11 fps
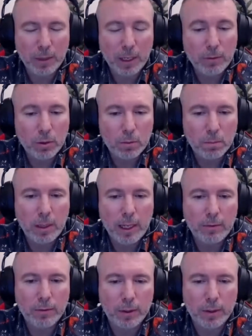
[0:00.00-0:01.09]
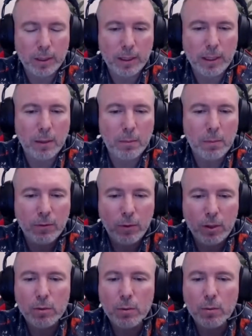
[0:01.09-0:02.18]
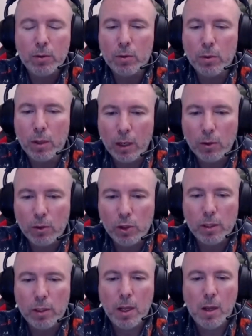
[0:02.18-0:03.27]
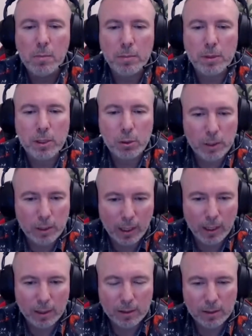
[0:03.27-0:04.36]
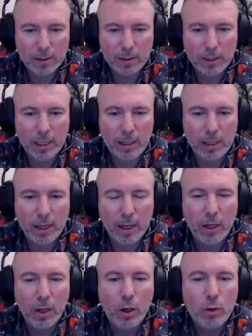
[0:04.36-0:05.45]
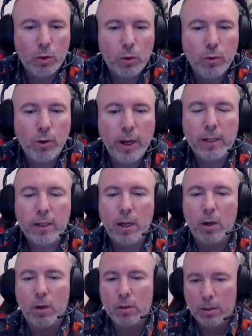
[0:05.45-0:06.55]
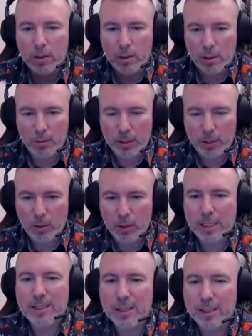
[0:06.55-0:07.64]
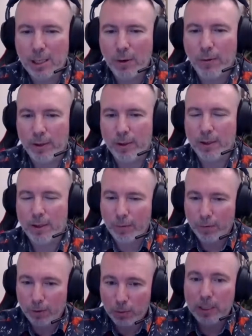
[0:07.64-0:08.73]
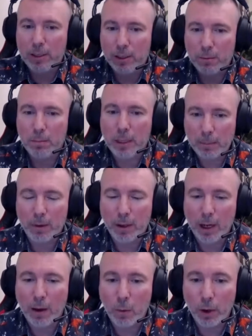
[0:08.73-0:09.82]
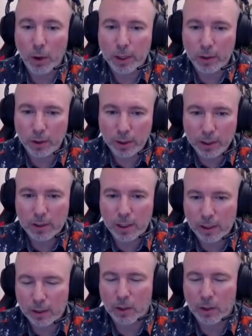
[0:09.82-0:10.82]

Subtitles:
We have a good plan for it then there, but first we want to launch it between us then there to find out, because it's a different if 20 people are working on it and